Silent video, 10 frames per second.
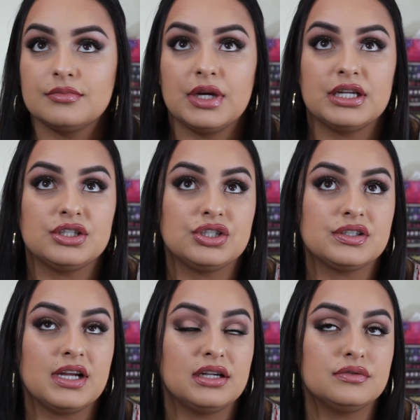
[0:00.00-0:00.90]
and
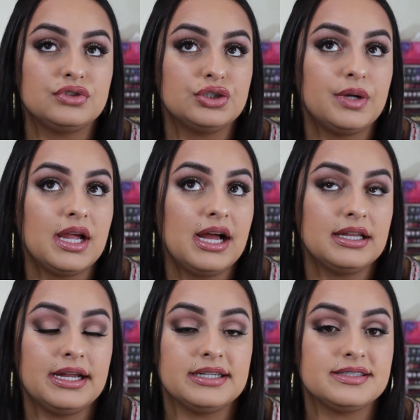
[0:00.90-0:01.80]
just kind of dewy
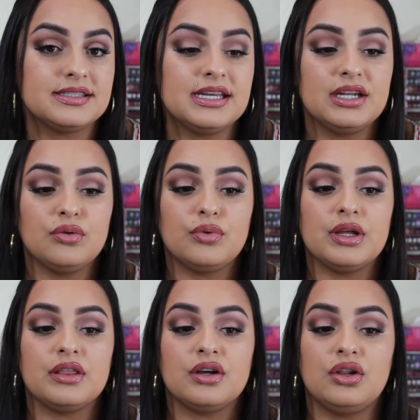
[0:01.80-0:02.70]
highlighted skin
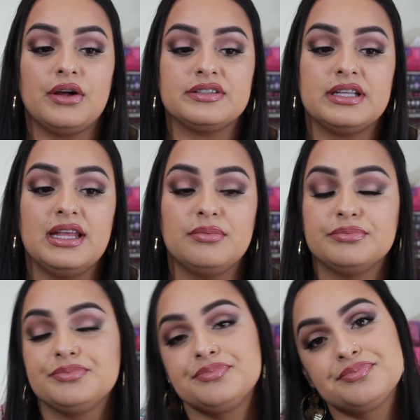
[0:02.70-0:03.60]
with a glossy lip
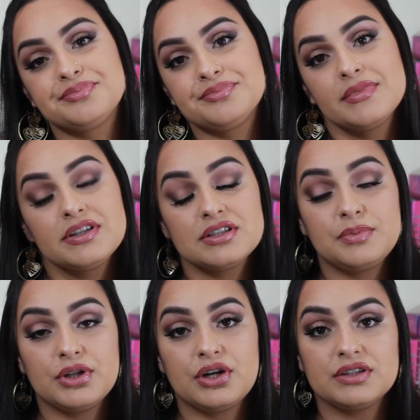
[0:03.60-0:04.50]
to
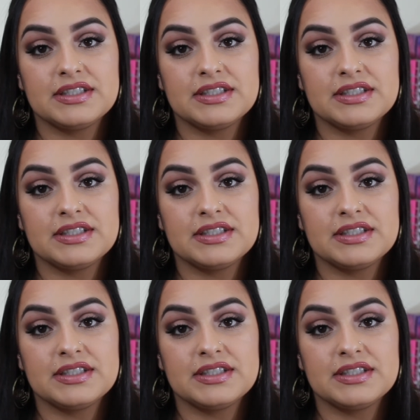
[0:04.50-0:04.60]
pull it all